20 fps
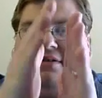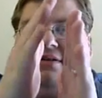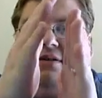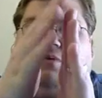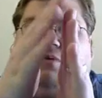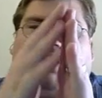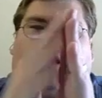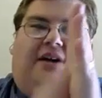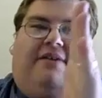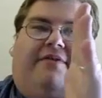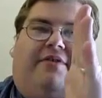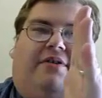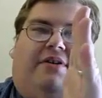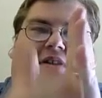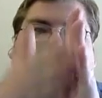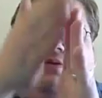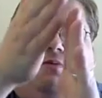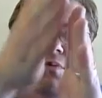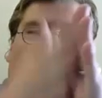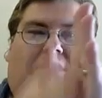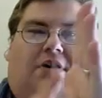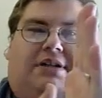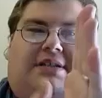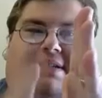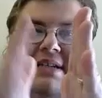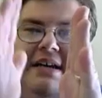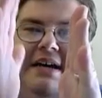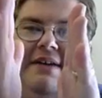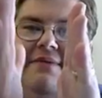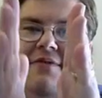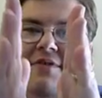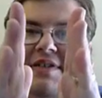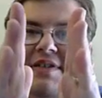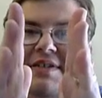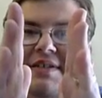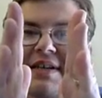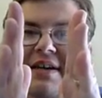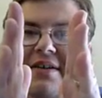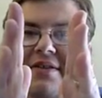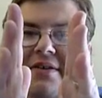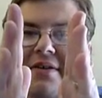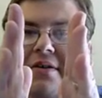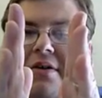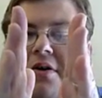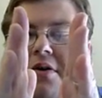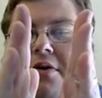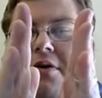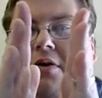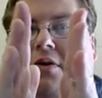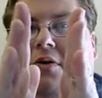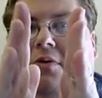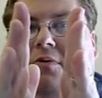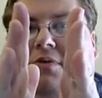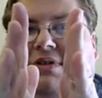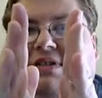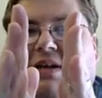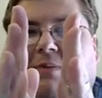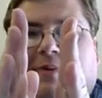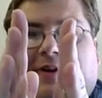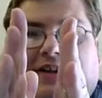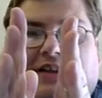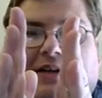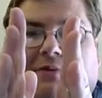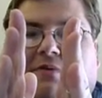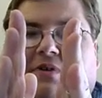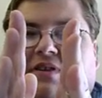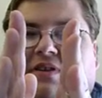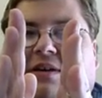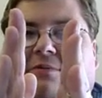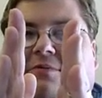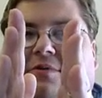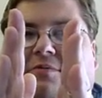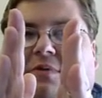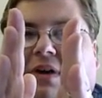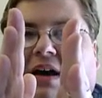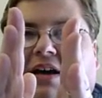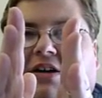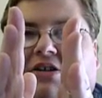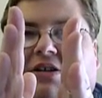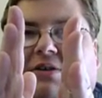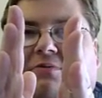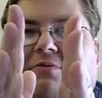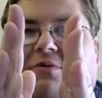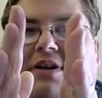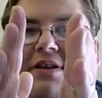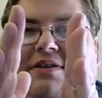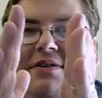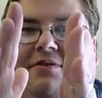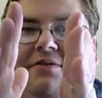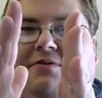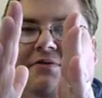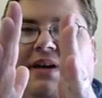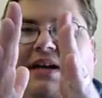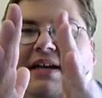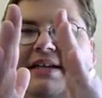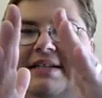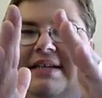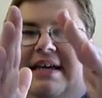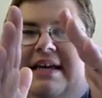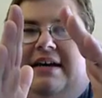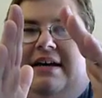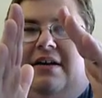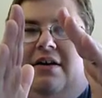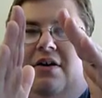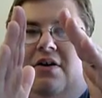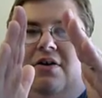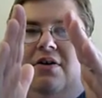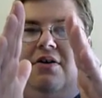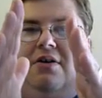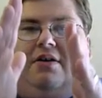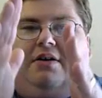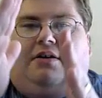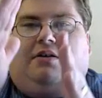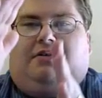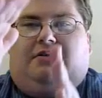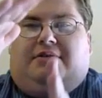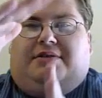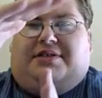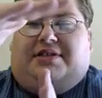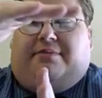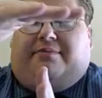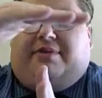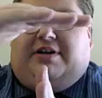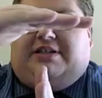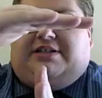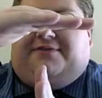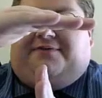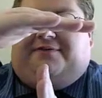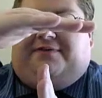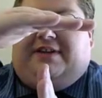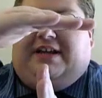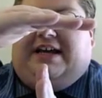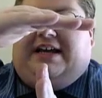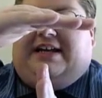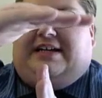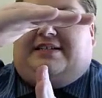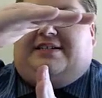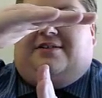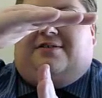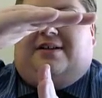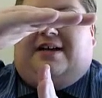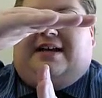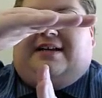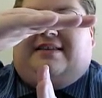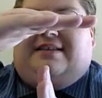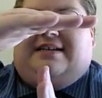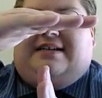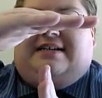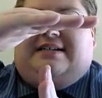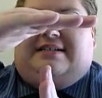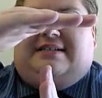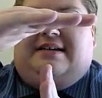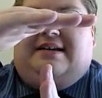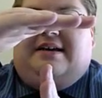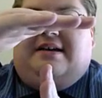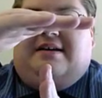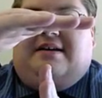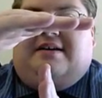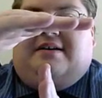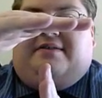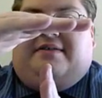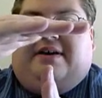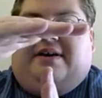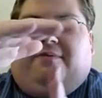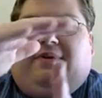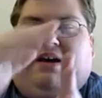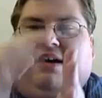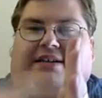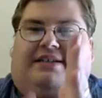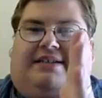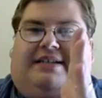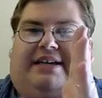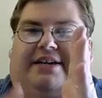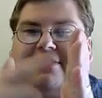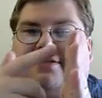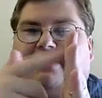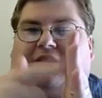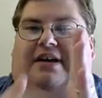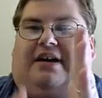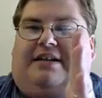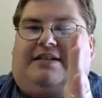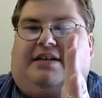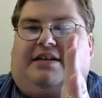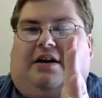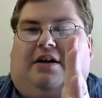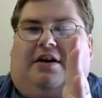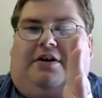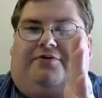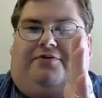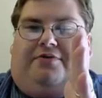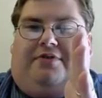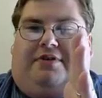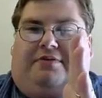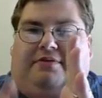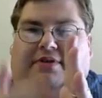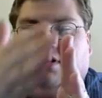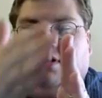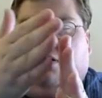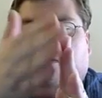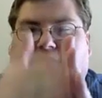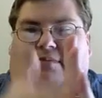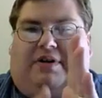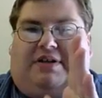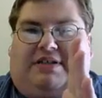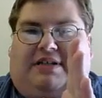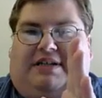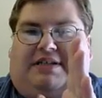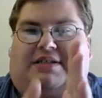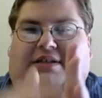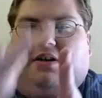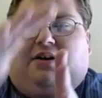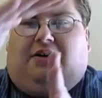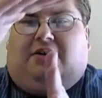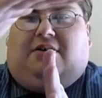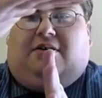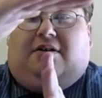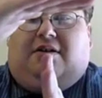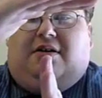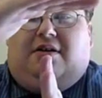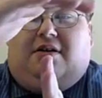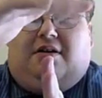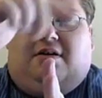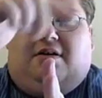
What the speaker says: Whatever. One side versus the other. Well, typically what they would actually want to do is get on somebody's flank, so like this. That way, say your line's 100, muskets long,